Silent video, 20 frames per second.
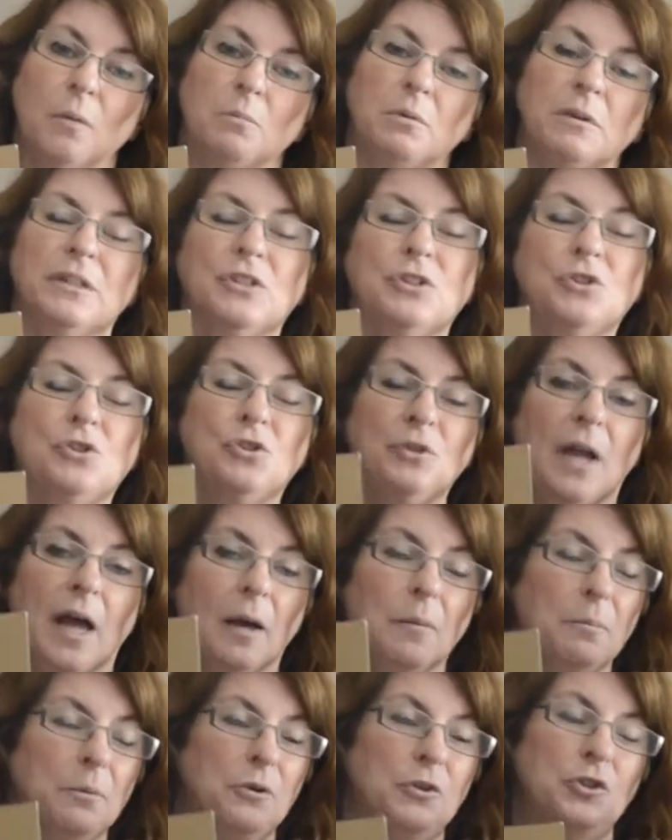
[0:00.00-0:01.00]
please do
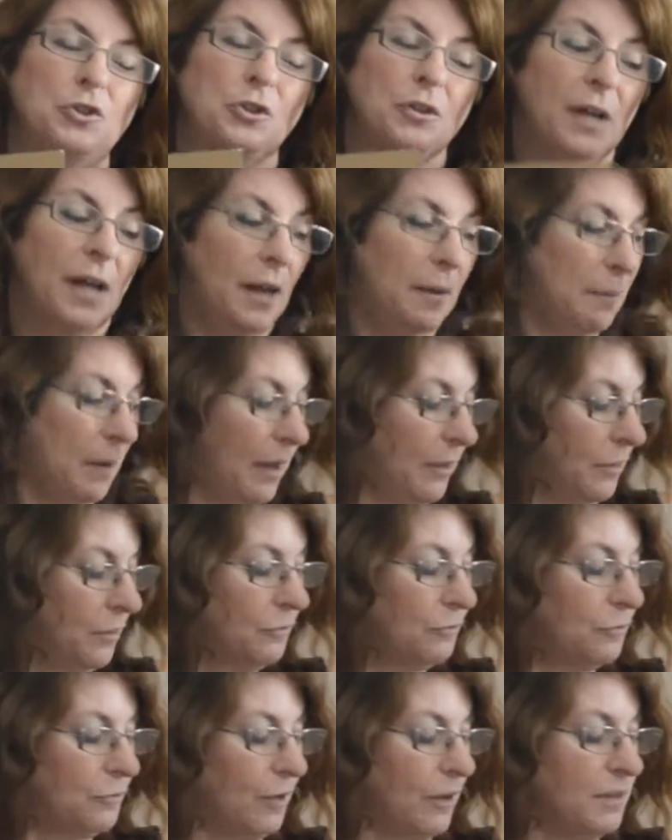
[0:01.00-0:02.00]
not put your name on the
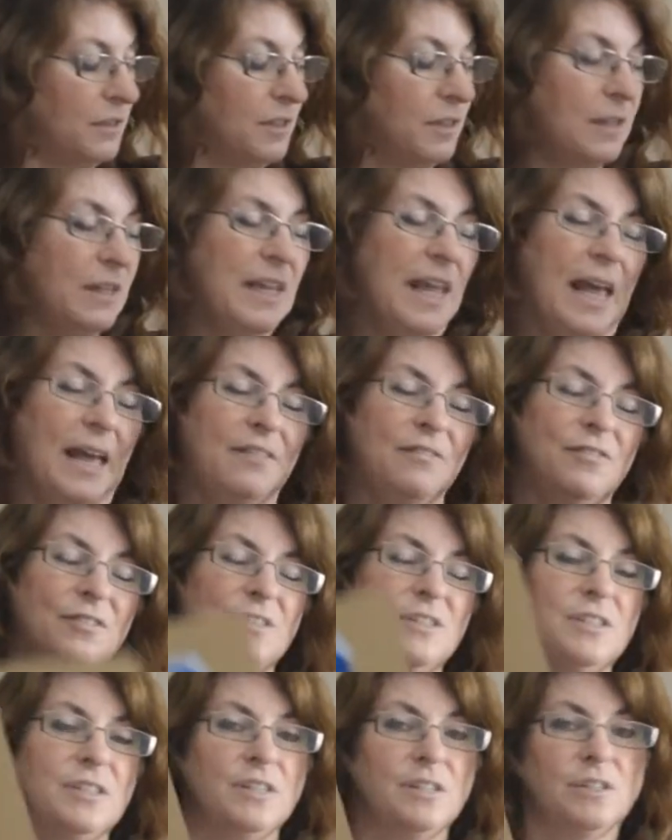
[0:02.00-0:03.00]
front of the
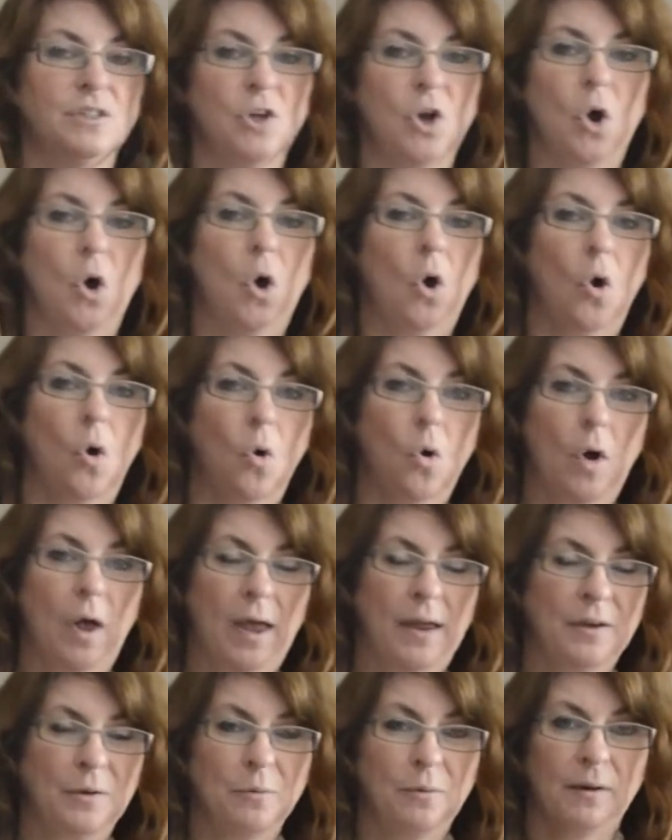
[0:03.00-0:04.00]
canvases,
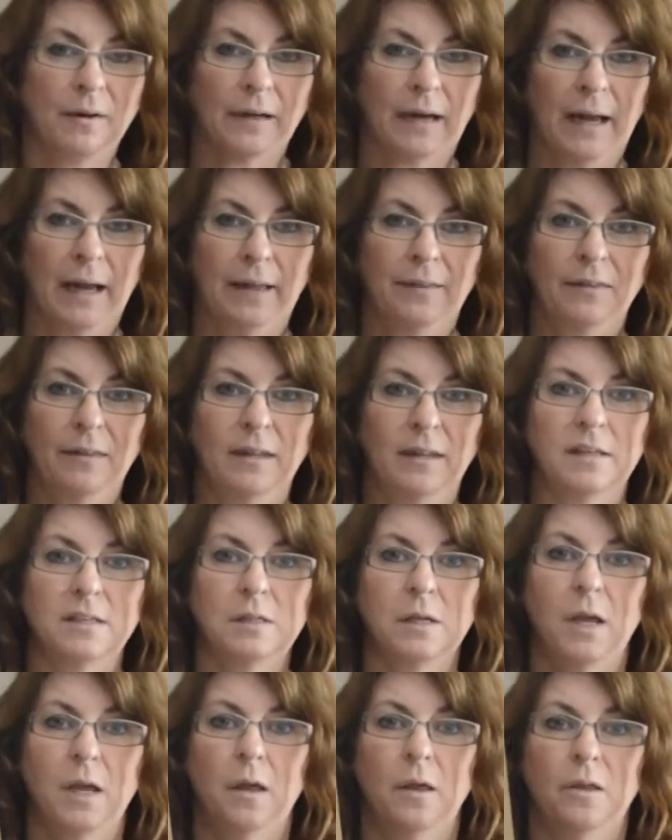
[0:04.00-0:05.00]
anywhere on this.